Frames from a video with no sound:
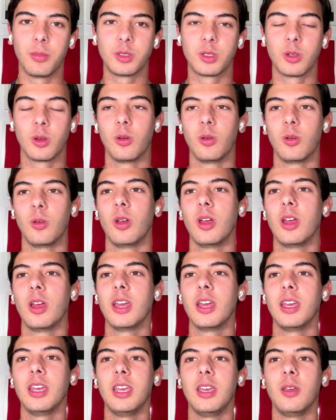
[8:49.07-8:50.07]
So
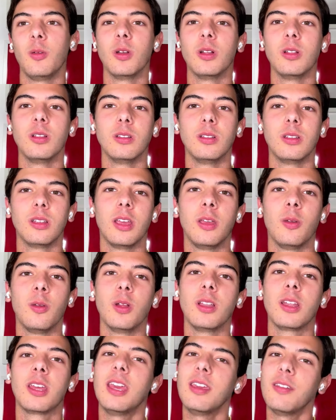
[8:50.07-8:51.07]
he will
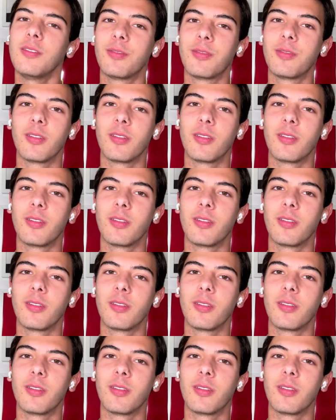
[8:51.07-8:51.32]
give